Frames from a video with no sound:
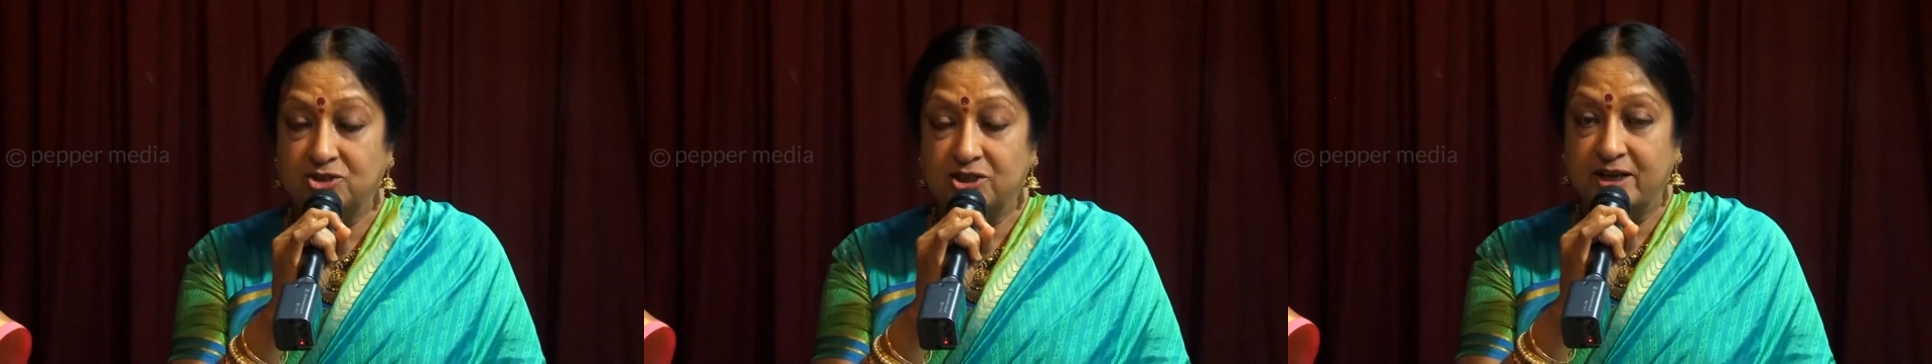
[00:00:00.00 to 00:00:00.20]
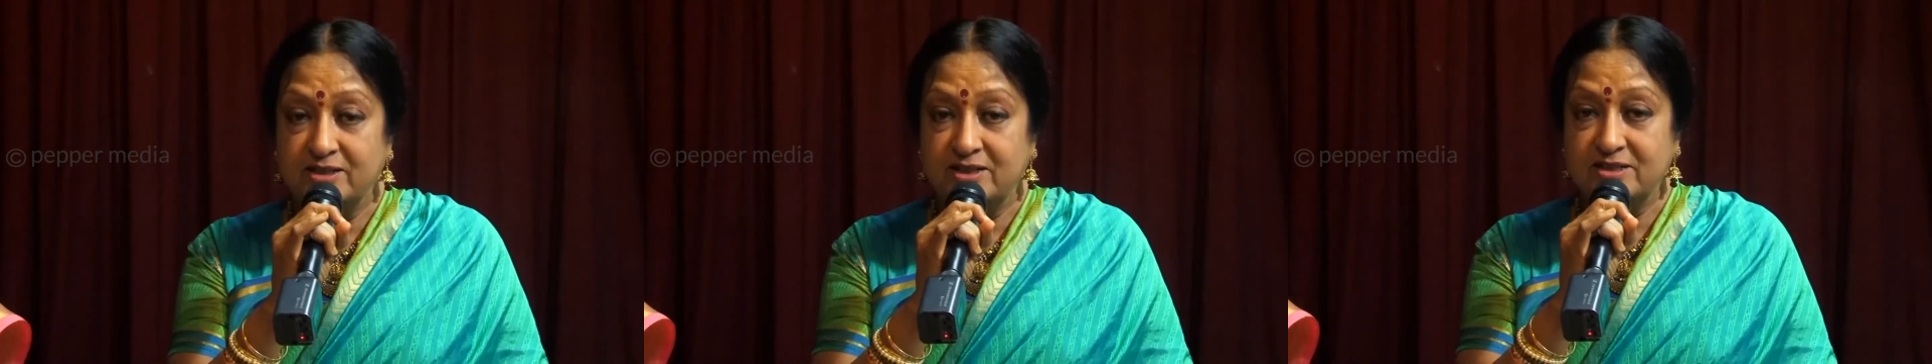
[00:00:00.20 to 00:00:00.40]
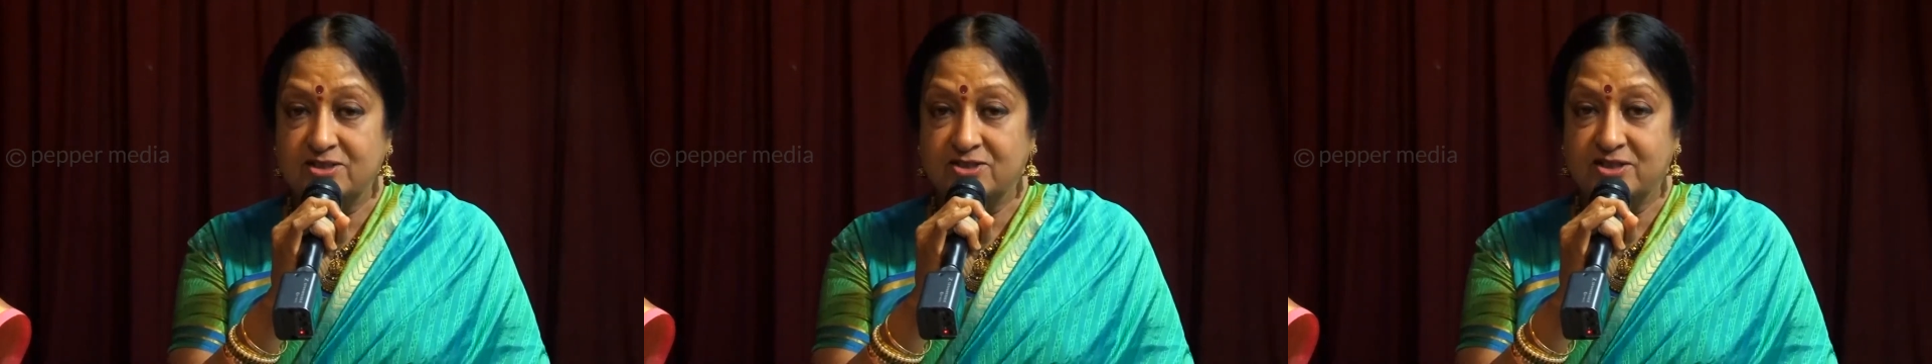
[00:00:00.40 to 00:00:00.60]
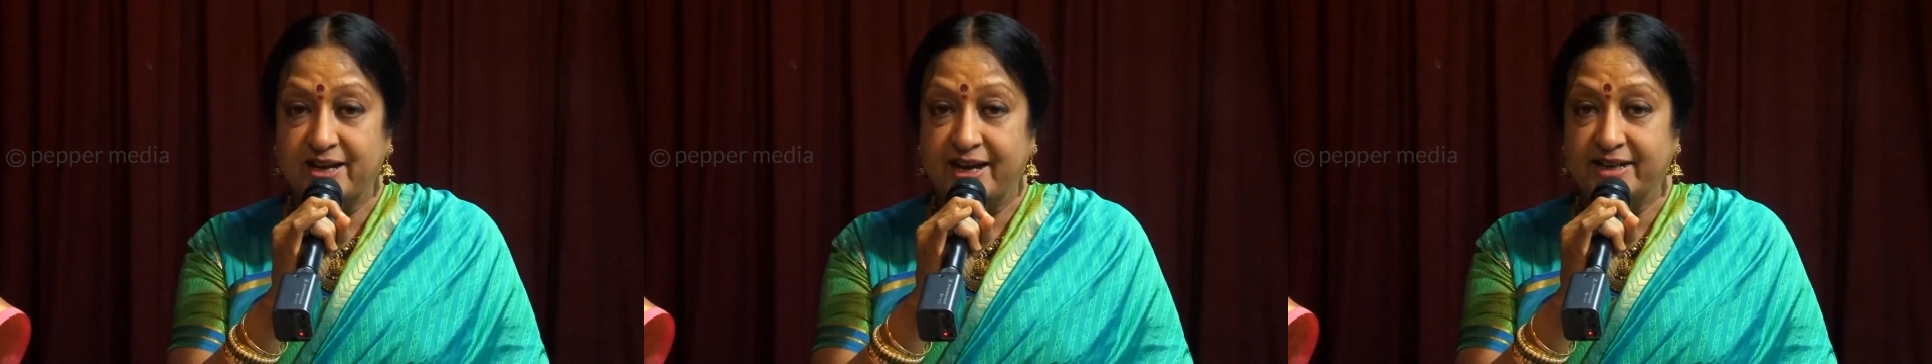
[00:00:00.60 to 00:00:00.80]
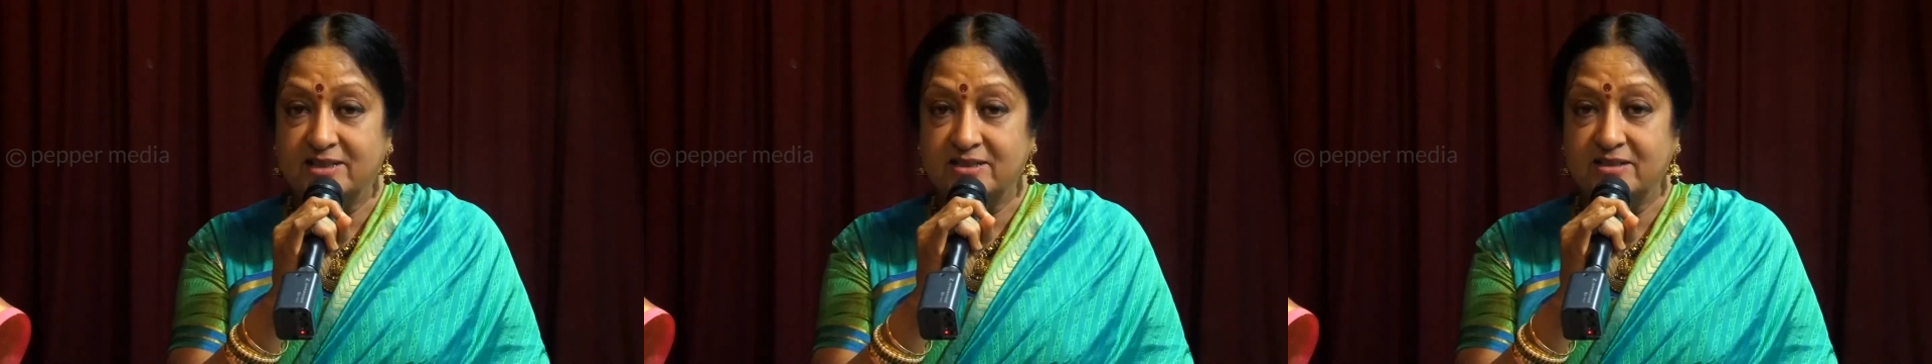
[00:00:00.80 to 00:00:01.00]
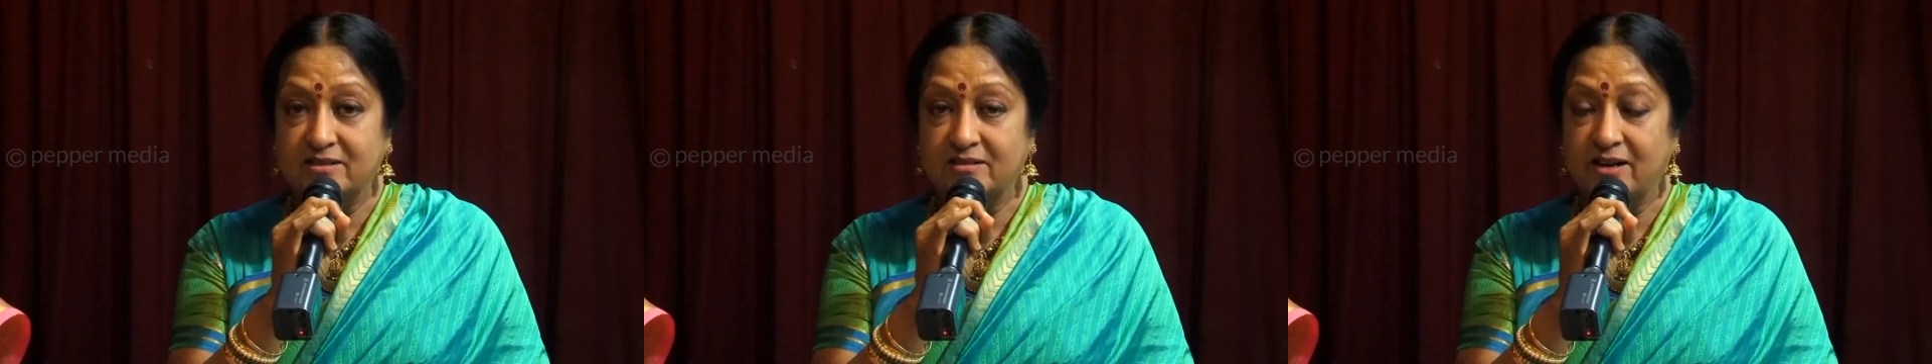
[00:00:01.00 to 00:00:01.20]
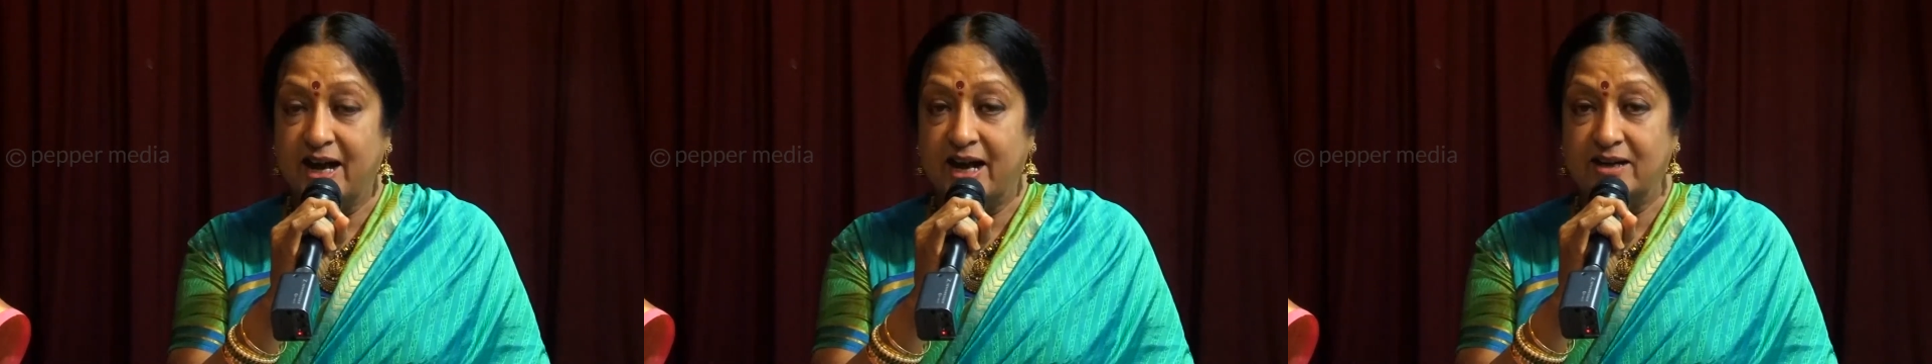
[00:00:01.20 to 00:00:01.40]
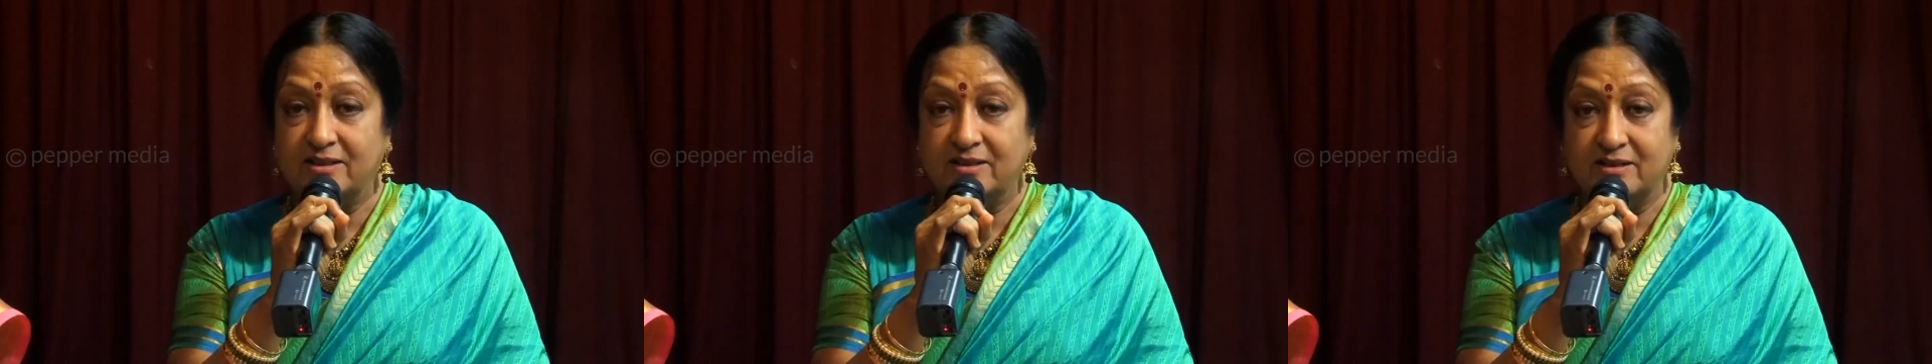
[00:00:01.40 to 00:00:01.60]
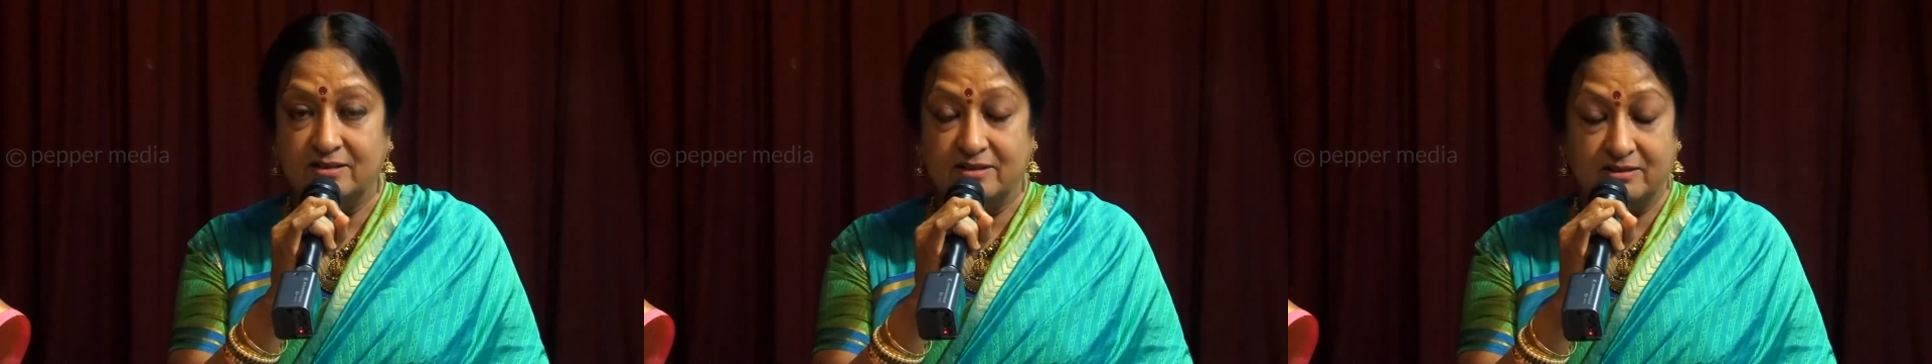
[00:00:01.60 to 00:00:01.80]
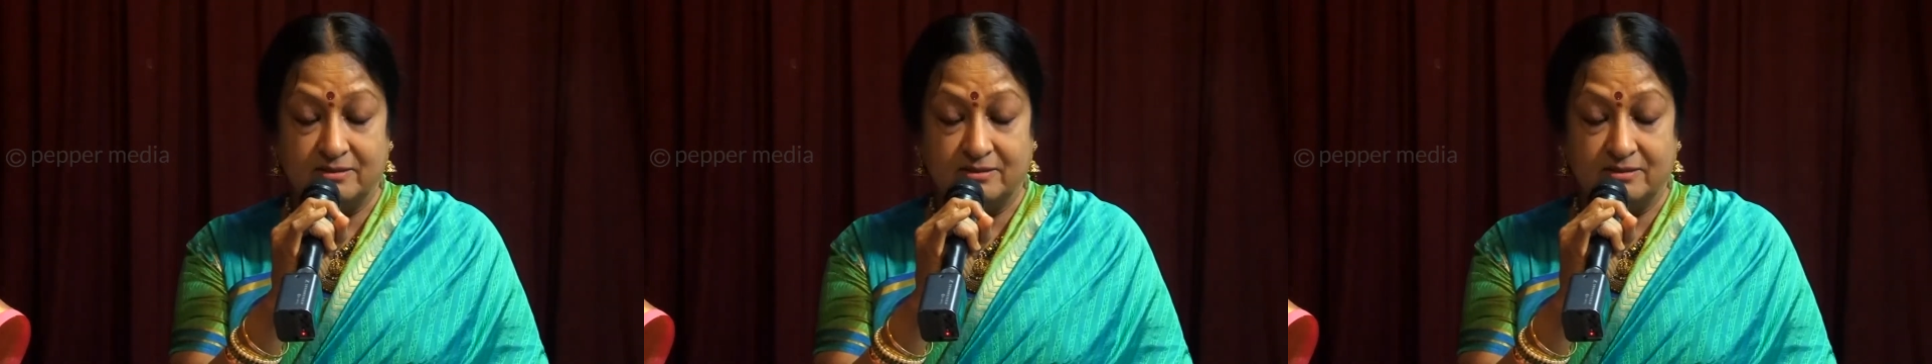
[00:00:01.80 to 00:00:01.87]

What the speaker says: Chinese theatre and